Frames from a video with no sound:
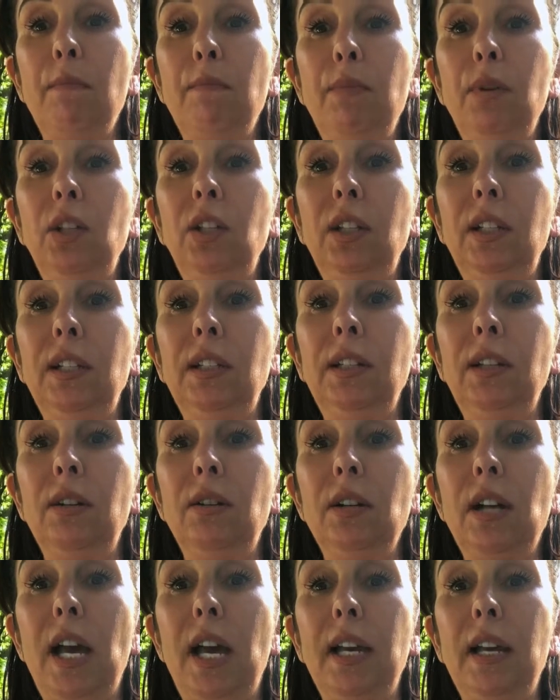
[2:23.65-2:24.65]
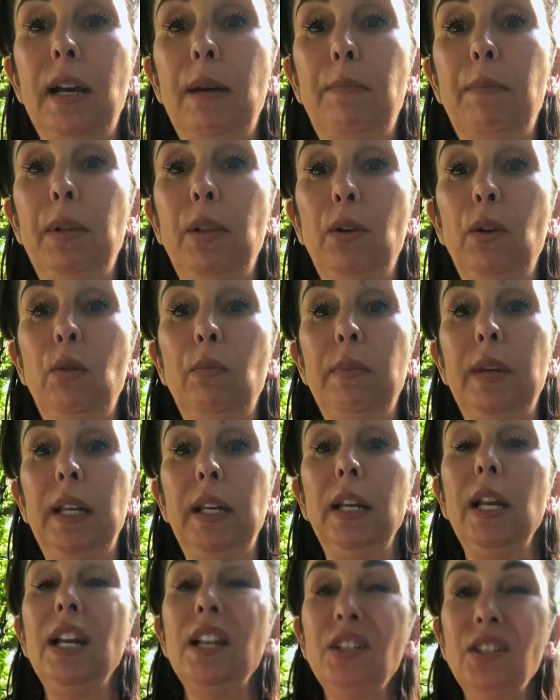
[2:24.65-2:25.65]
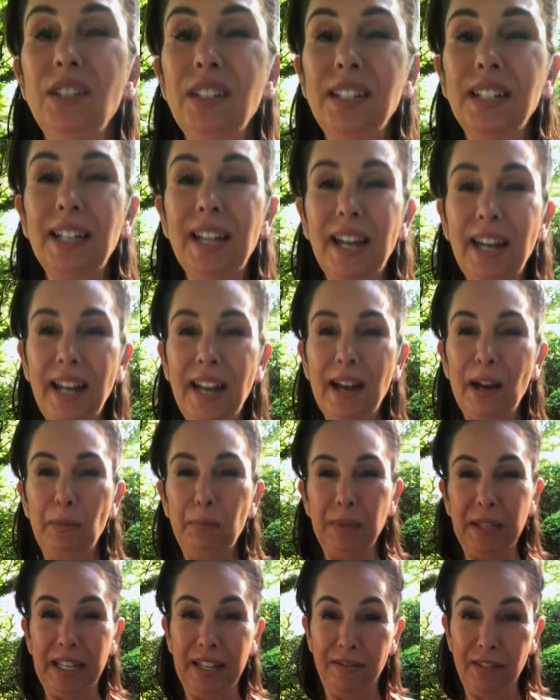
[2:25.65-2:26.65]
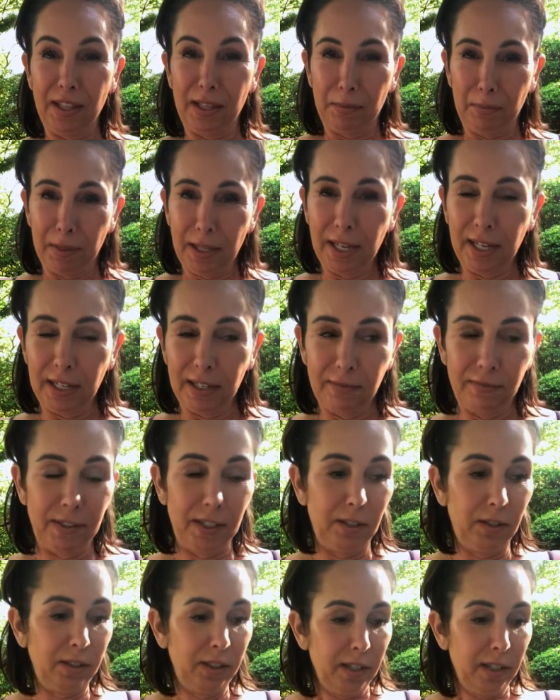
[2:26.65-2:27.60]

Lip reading: push this little guy up a little bit just to kind of help even the playing field.